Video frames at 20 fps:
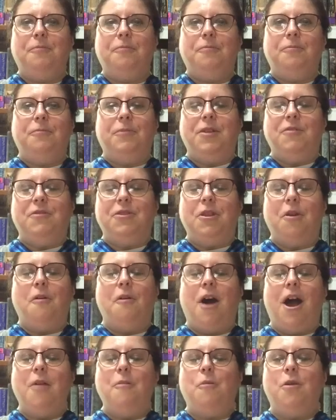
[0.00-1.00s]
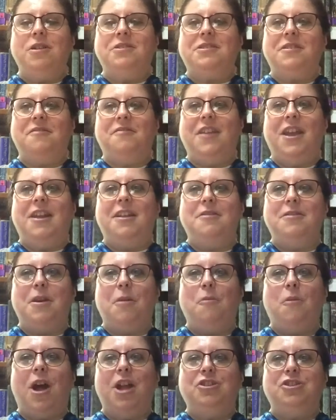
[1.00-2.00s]
even though I was a fan of
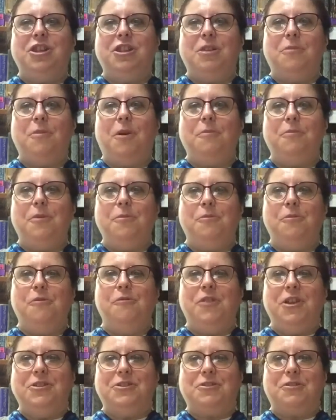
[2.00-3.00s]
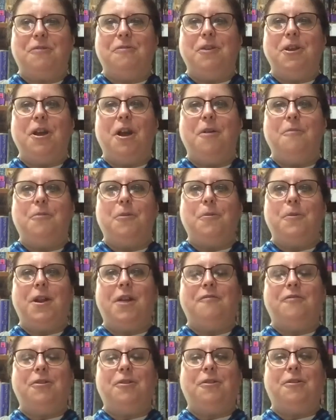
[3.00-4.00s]
them, watching the Muppet movies growing up or
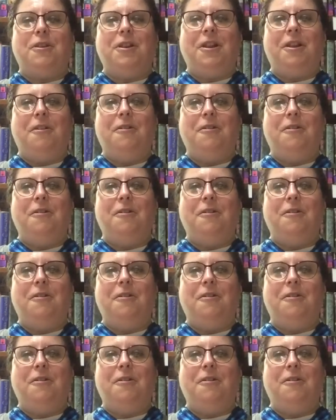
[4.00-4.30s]
whatever,